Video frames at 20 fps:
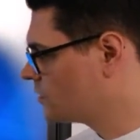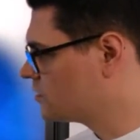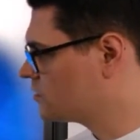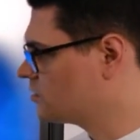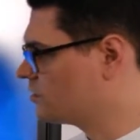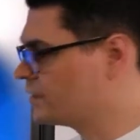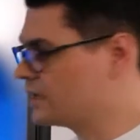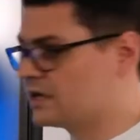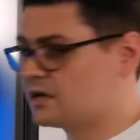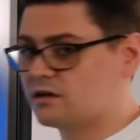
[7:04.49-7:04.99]

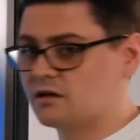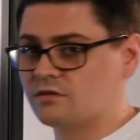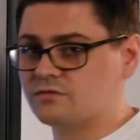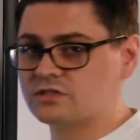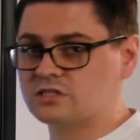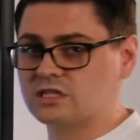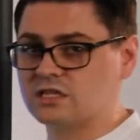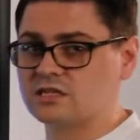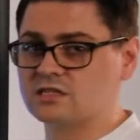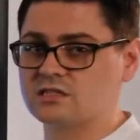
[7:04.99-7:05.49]
So here
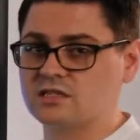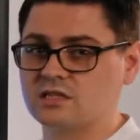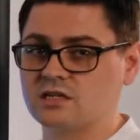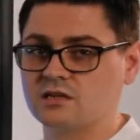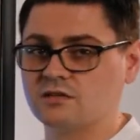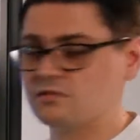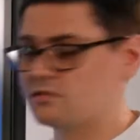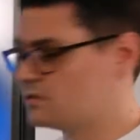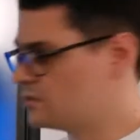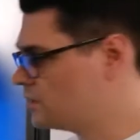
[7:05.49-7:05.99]
obviously is
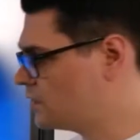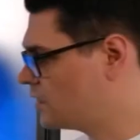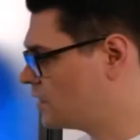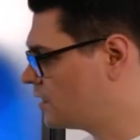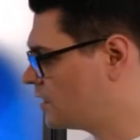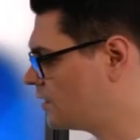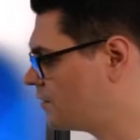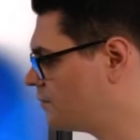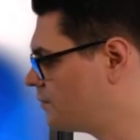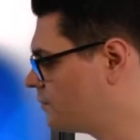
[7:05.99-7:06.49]
the
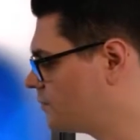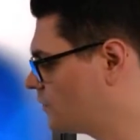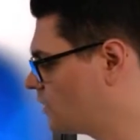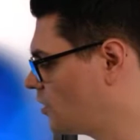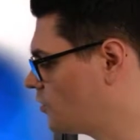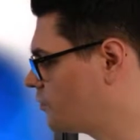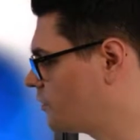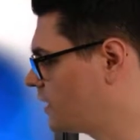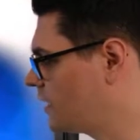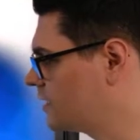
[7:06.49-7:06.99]

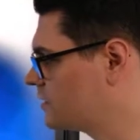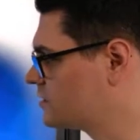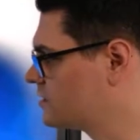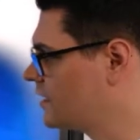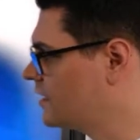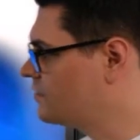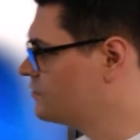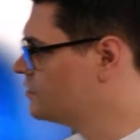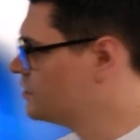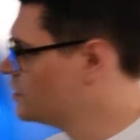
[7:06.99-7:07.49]
OPS now.